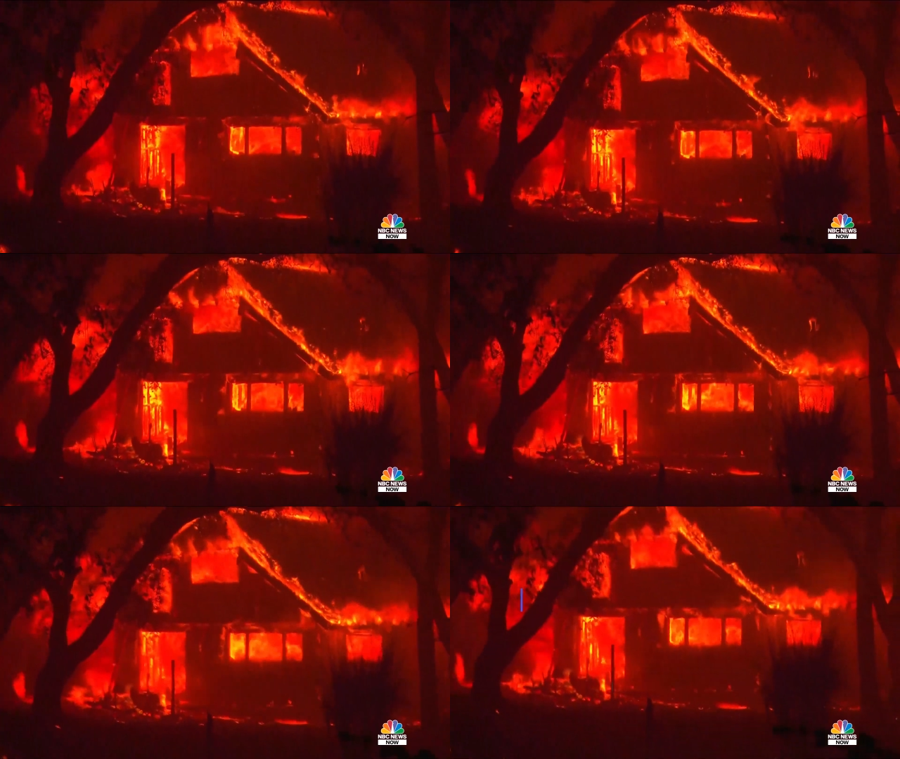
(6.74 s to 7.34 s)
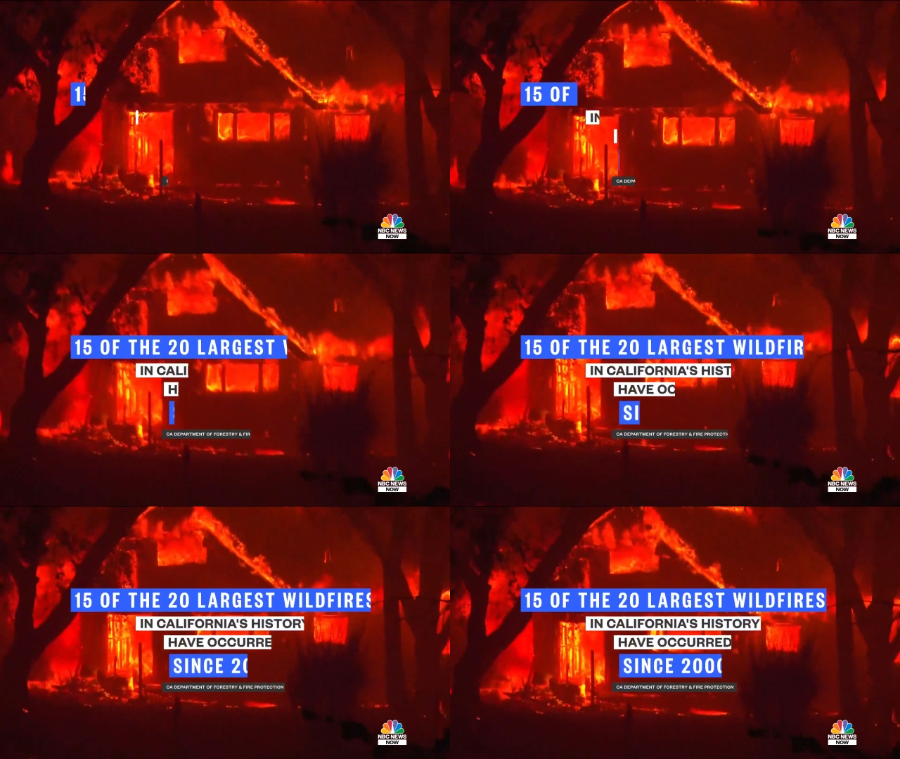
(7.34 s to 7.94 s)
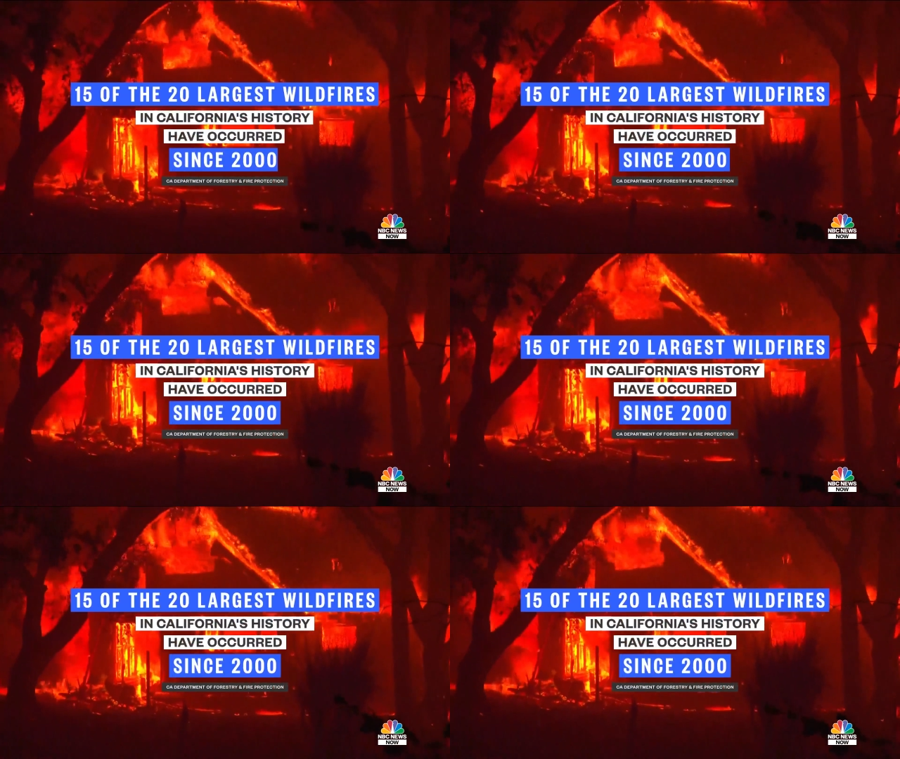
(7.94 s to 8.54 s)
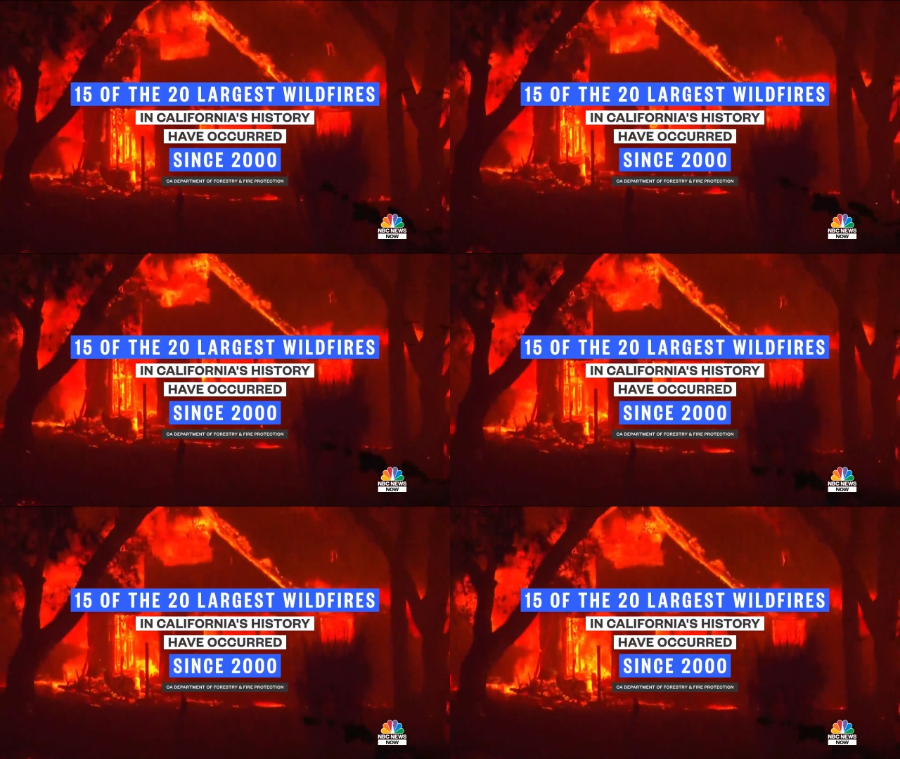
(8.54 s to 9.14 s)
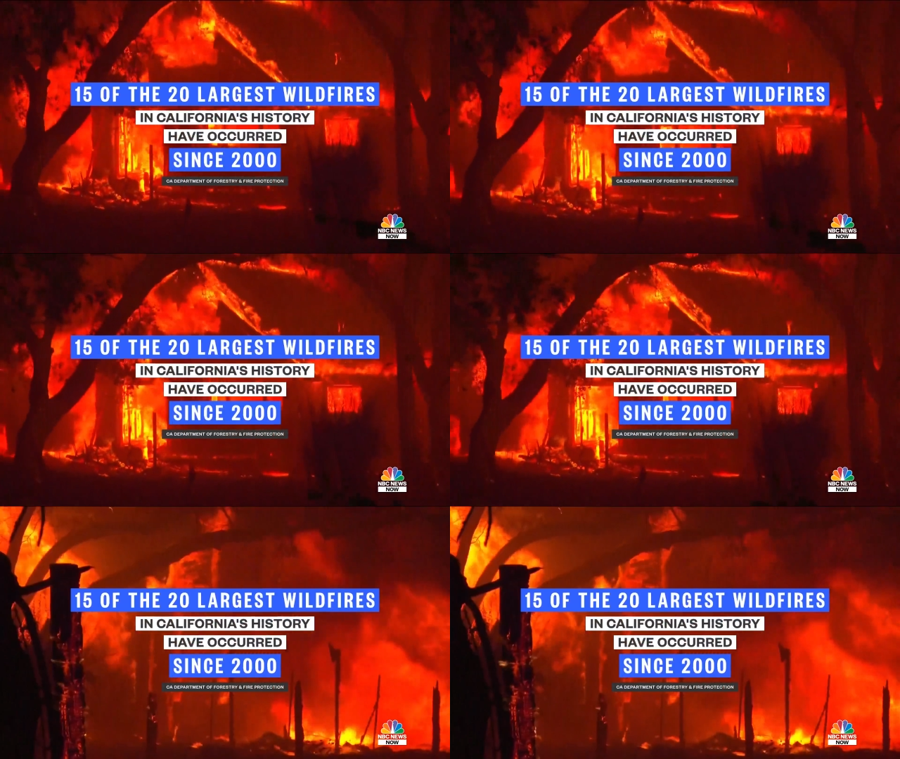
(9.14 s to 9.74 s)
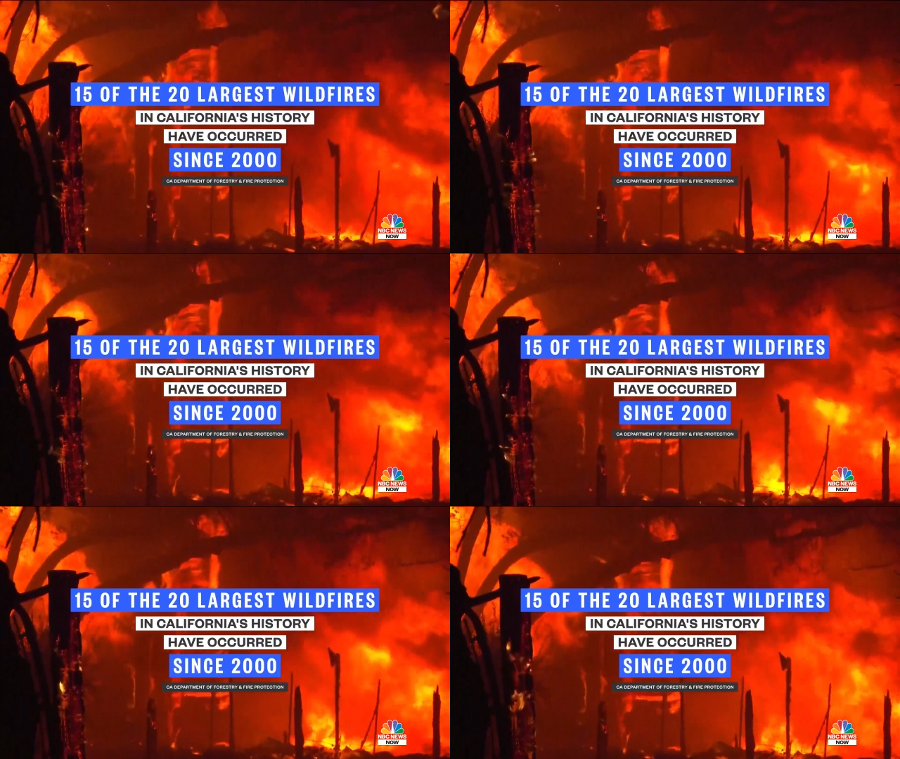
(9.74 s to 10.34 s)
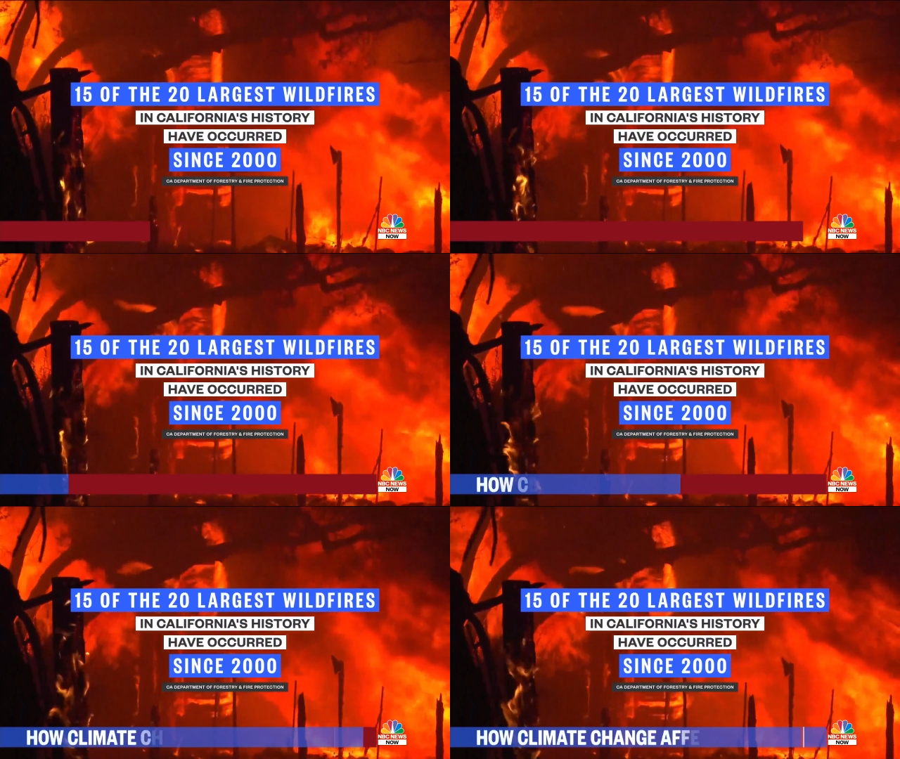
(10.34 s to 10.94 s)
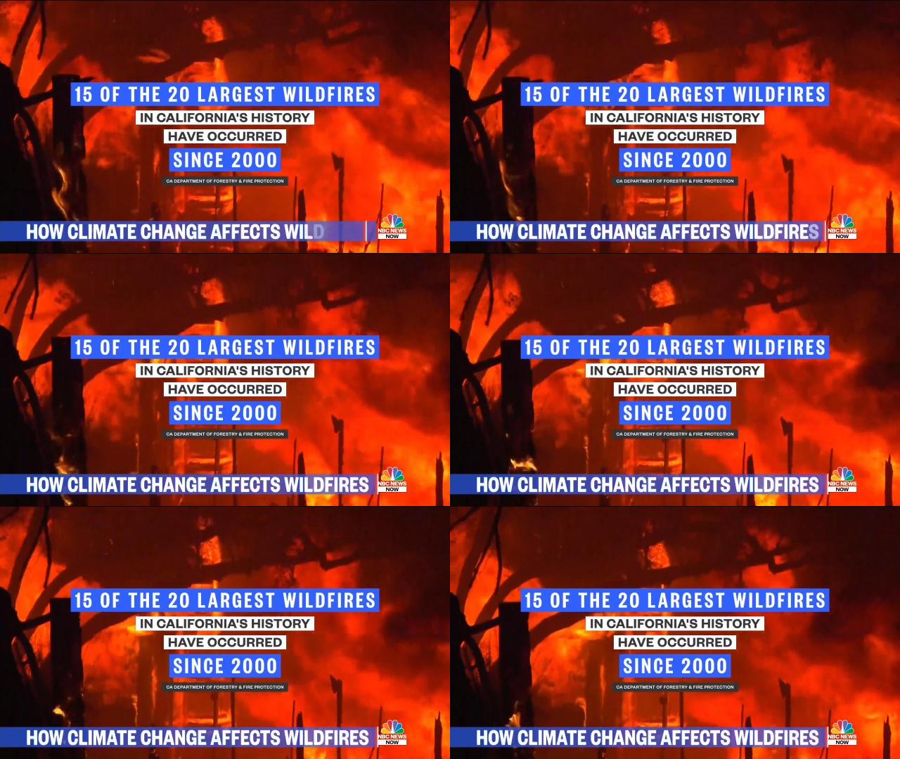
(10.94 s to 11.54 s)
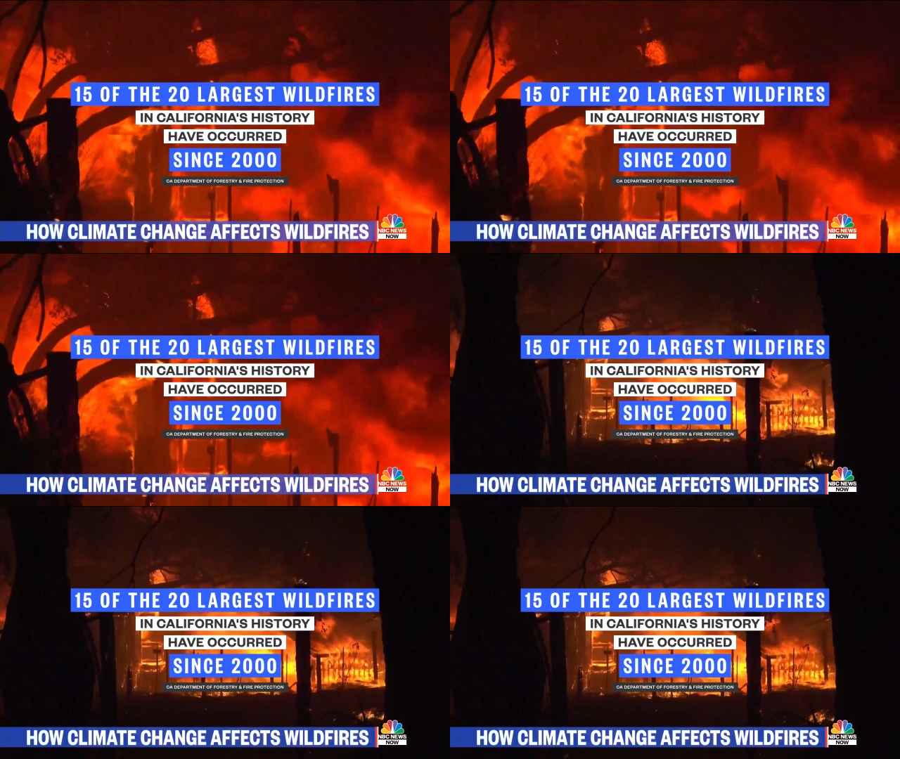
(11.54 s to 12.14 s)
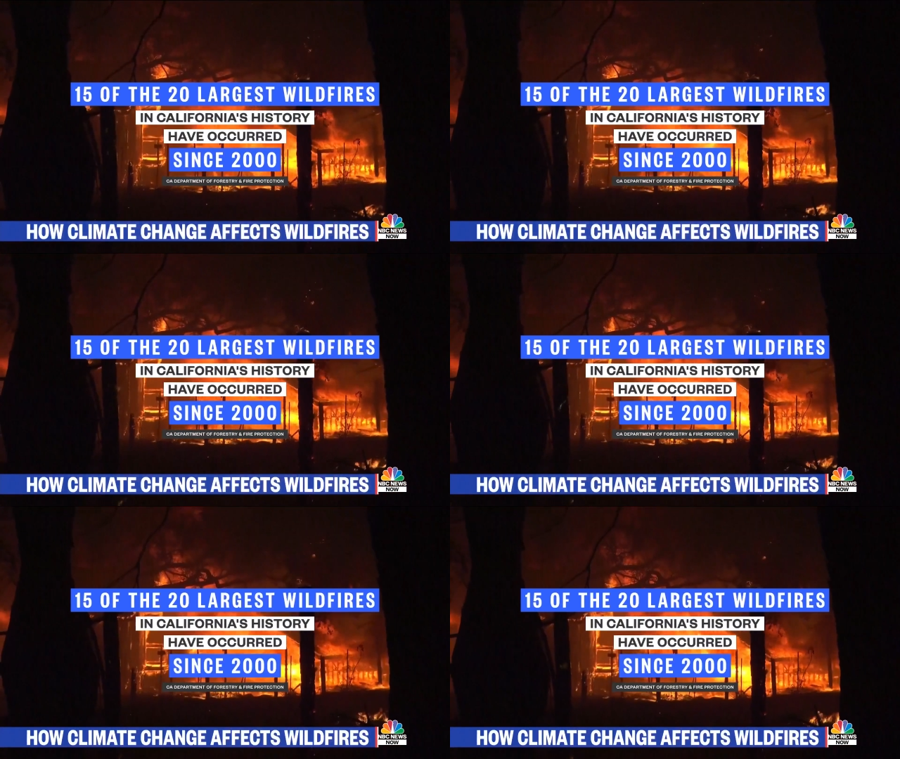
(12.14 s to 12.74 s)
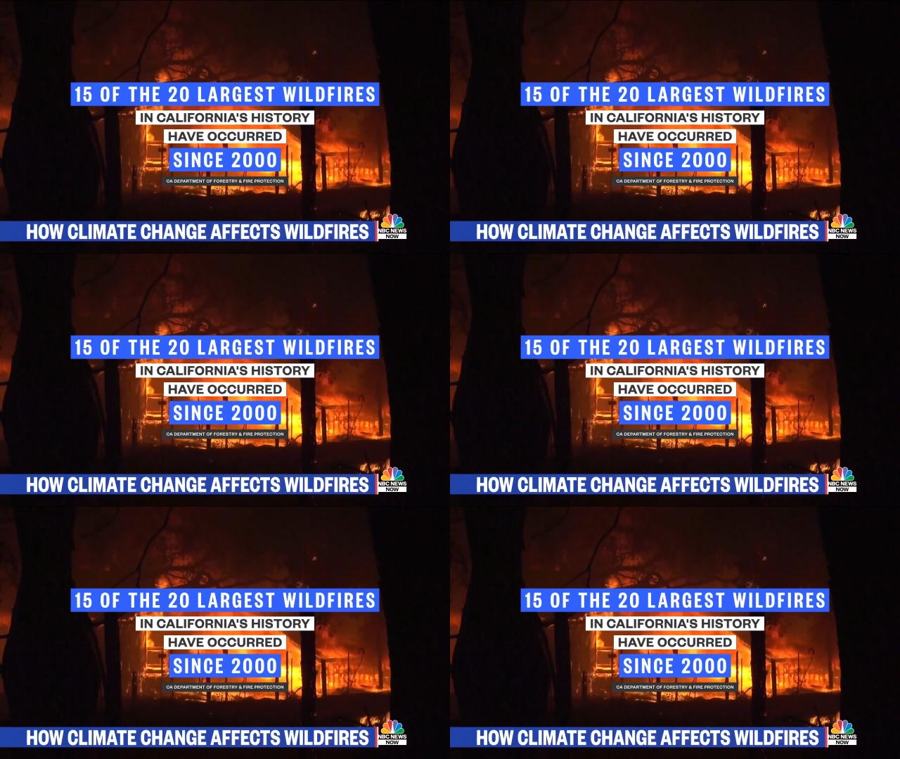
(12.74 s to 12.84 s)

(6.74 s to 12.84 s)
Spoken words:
(no speaker visible)